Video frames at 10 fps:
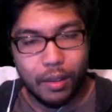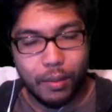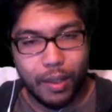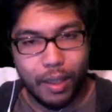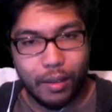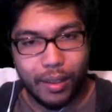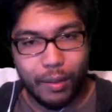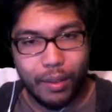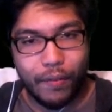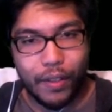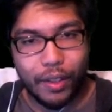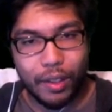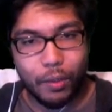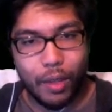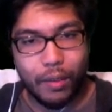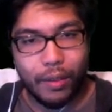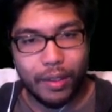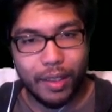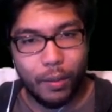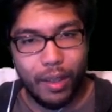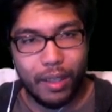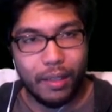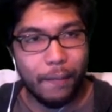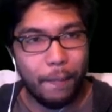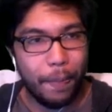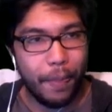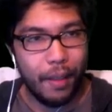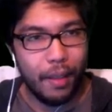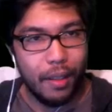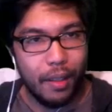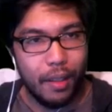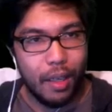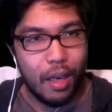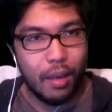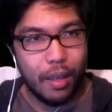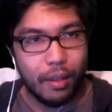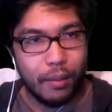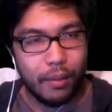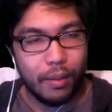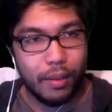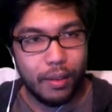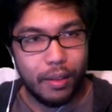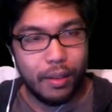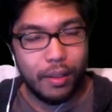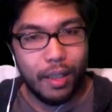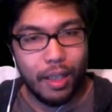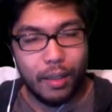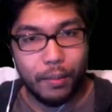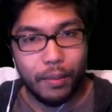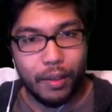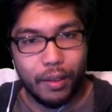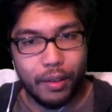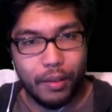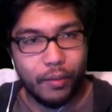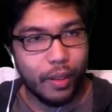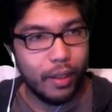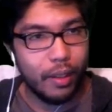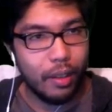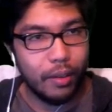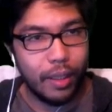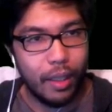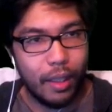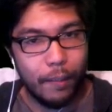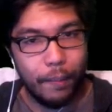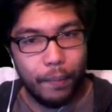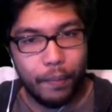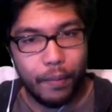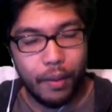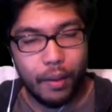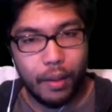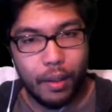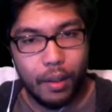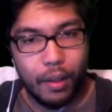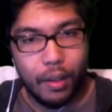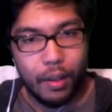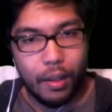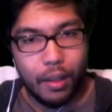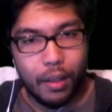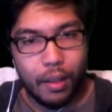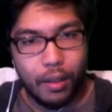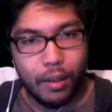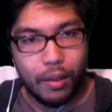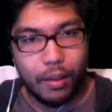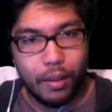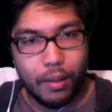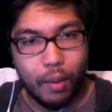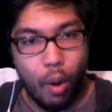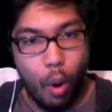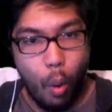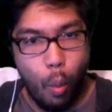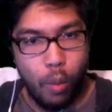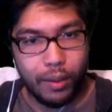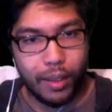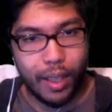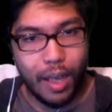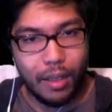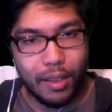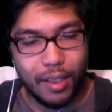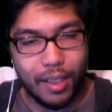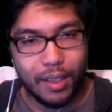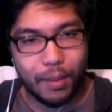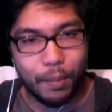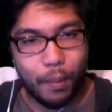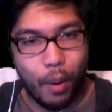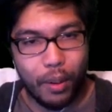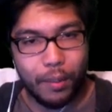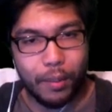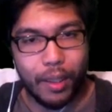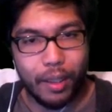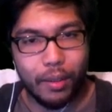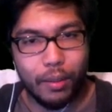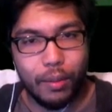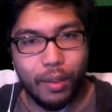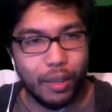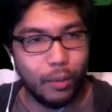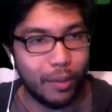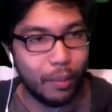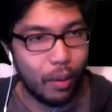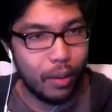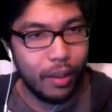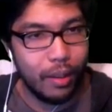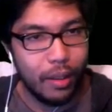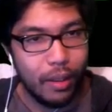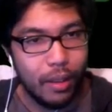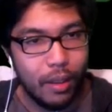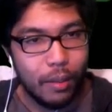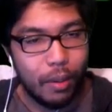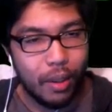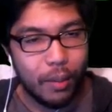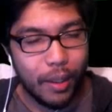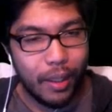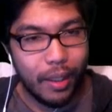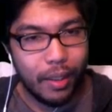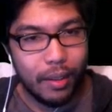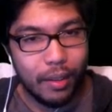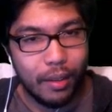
Wow, look how inefficient this wiring is. Get away! Alright. Get him, you, you freaking hungry guy. Alright. What the hell is this? A party blade? You guys want a party? Party blade.